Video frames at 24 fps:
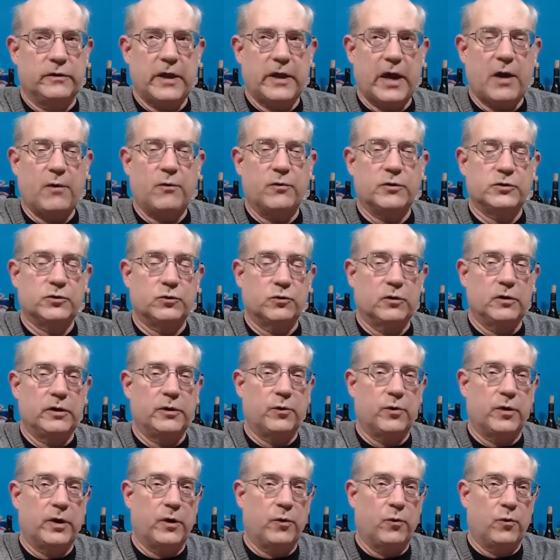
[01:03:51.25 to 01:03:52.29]
that was really
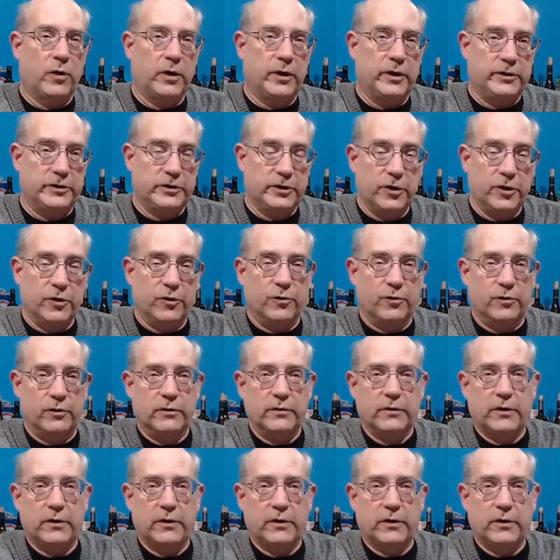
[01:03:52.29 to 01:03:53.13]
what I wanted to do.